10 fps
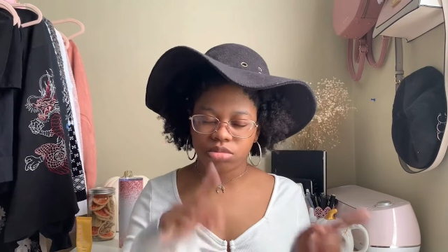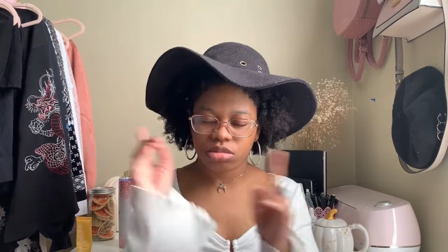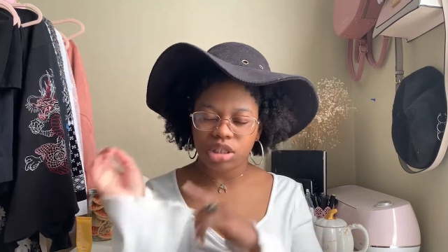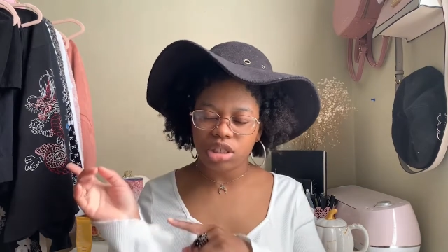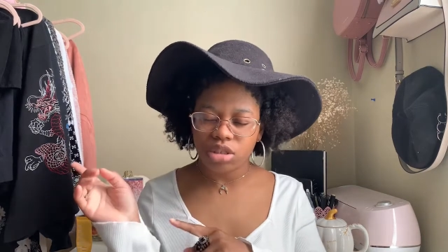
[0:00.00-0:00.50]

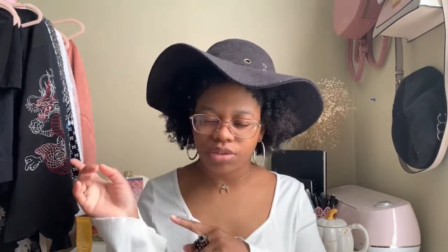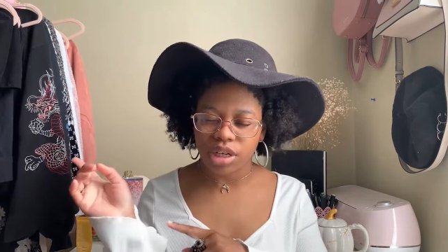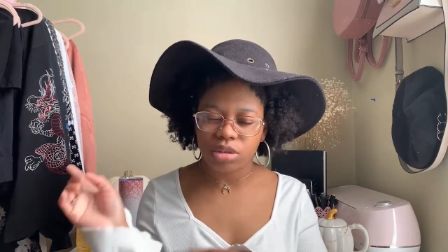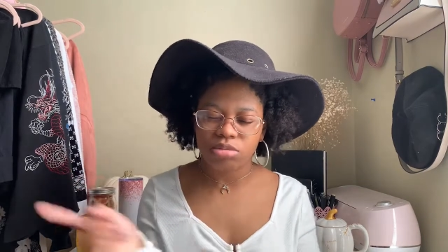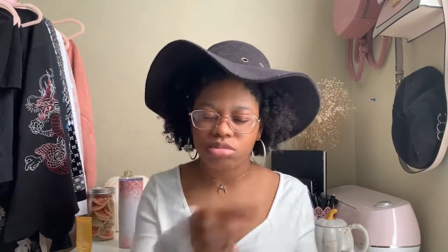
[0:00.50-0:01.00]
Take the video.
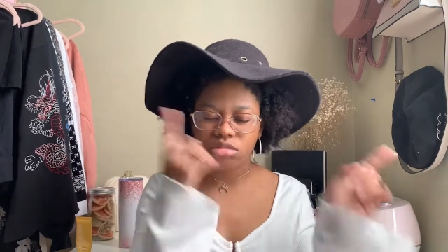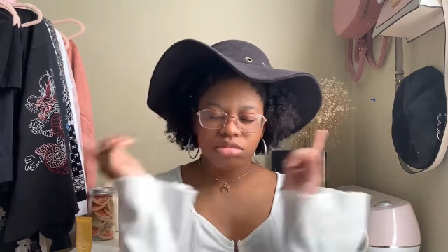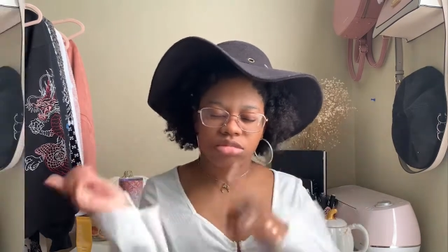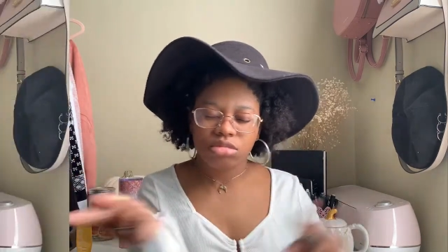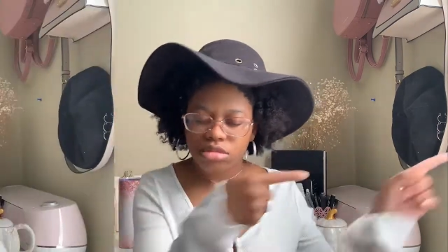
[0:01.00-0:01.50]

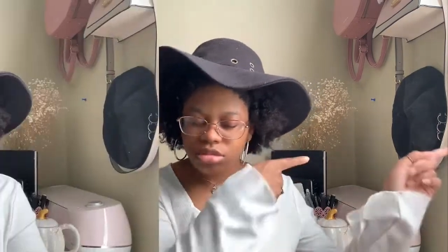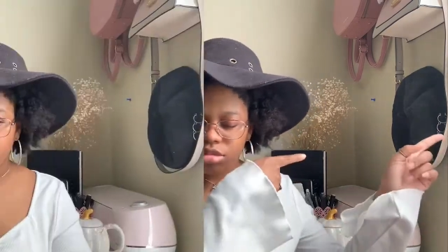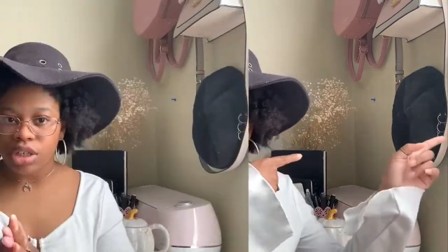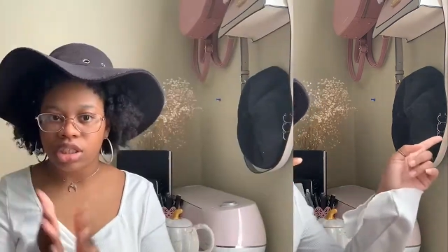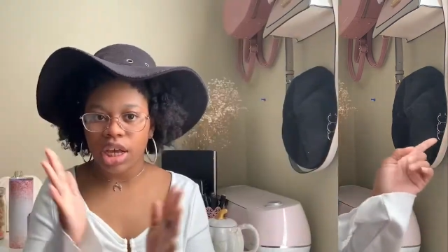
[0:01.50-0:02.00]
First things first, I